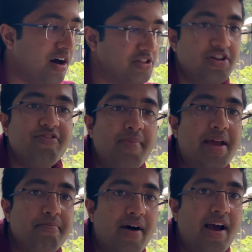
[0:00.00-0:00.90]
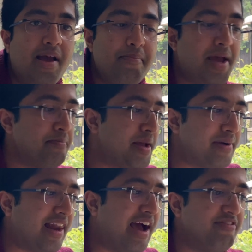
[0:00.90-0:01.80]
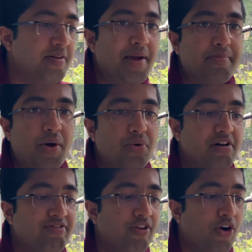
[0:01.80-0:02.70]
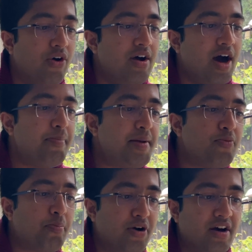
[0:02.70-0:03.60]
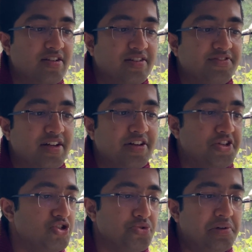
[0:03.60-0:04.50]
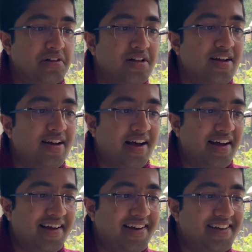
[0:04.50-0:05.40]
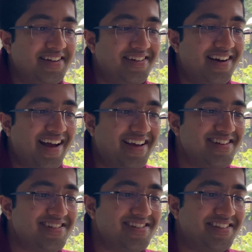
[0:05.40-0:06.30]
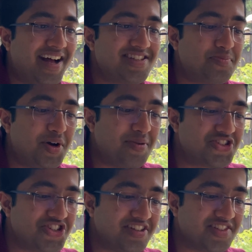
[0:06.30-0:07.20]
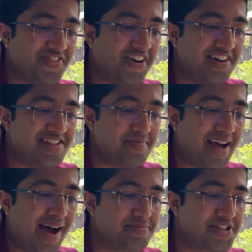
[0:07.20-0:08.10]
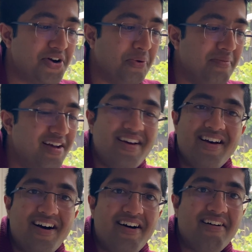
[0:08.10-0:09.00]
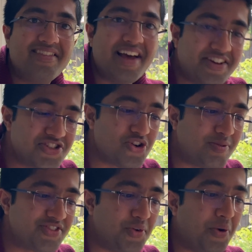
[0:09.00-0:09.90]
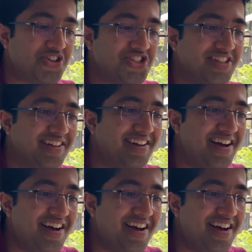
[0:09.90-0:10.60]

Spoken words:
sort of make my life and make my workflow a bit more productive than usual. And I guess that's pretty much it as far as my apps go. Thank you so much for watching.